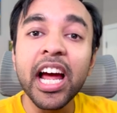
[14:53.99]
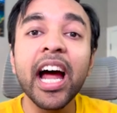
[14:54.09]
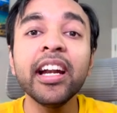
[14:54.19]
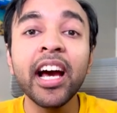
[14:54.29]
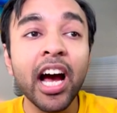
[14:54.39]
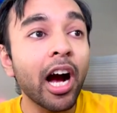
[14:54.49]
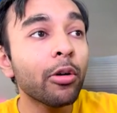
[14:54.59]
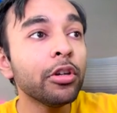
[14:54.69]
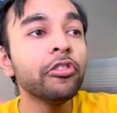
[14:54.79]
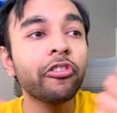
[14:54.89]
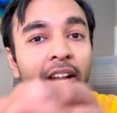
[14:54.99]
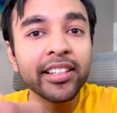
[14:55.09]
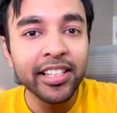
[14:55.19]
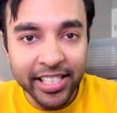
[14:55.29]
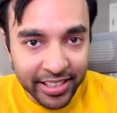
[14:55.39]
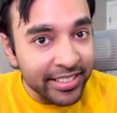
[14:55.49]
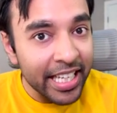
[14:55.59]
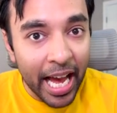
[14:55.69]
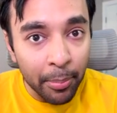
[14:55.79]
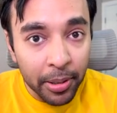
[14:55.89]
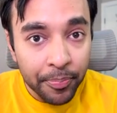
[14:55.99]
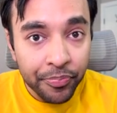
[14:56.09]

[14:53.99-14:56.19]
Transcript: and how do you find the nearest cab?